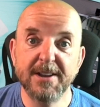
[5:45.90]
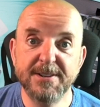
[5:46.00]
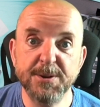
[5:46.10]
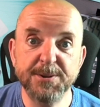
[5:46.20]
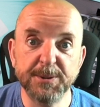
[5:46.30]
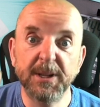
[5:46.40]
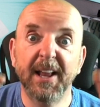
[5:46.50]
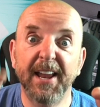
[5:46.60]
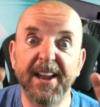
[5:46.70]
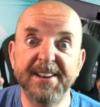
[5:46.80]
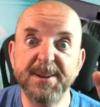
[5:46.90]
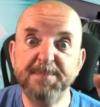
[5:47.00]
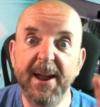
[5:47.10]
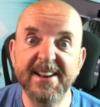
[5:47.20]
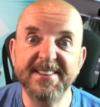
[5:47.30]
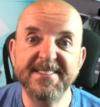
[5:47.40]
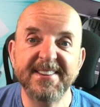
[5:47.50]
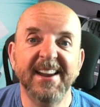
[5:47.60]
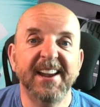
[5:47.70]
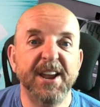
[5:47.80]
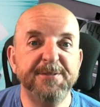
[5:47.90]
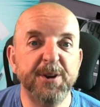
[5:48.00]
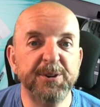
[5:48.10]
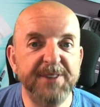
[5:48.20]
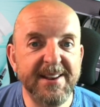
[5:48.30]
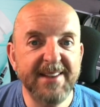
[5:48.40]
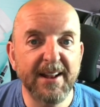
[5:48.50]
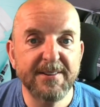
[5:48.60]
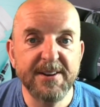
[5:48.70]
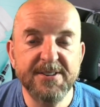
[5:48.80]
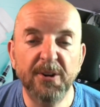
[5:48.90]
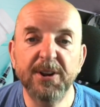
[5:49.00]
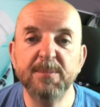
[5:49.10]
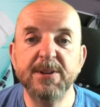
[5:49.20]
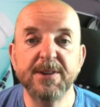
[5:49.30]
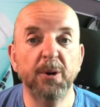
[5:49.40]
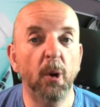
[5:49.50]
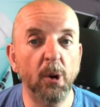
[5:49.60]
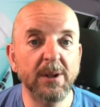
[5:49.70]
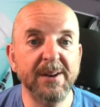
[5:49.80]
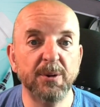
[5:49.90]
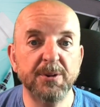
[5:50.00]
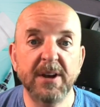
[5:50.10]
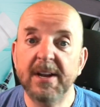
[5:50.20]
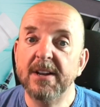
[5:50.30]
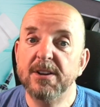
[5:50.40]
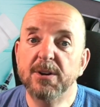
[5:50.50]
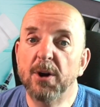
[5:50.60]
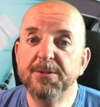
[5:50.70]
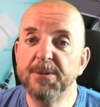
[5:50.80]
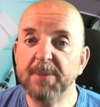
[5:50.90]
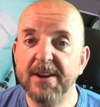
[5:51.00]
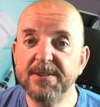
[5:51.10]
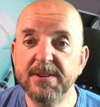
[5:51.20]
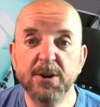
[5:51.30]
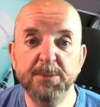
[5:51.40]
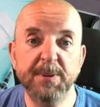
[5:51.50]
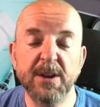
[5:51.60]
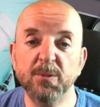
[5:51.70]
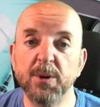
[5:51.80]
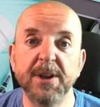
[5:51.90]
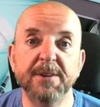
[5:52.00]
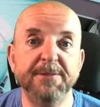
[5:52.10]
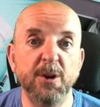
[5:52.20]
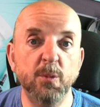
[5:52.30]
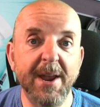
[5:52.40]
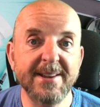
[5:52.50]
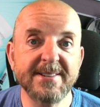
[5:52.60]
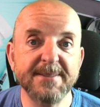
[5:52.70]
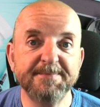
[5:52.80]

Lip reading: As usual, it depends. If your details and documents are all in order, your confirmation could be within a few weeks,